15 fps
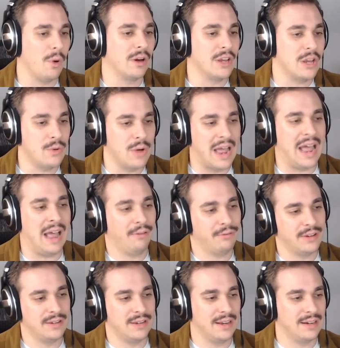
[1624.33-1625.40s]
You have
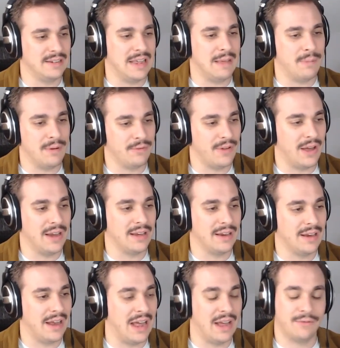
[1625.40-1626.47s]
to dig deep and find
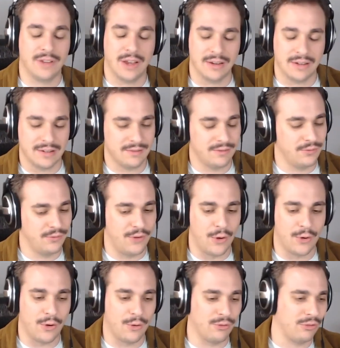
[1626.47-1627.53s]
it. I've done
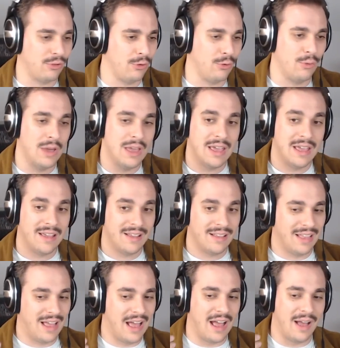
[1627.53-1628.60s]
photos to
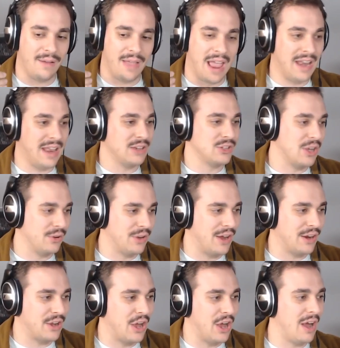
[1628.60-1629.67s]

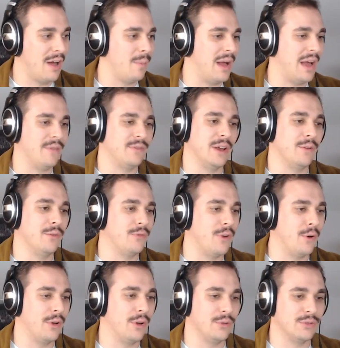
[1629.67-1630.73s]
NHL.com. I've done
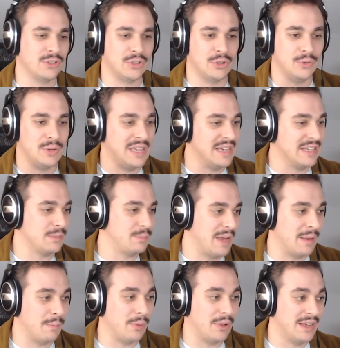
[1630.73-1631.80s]
photos to
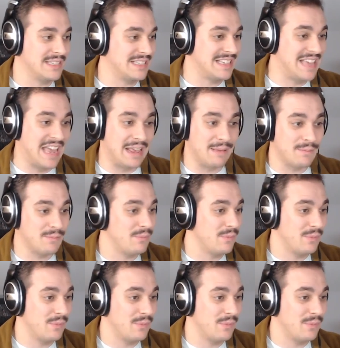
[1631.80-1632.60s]
ESPN Plus game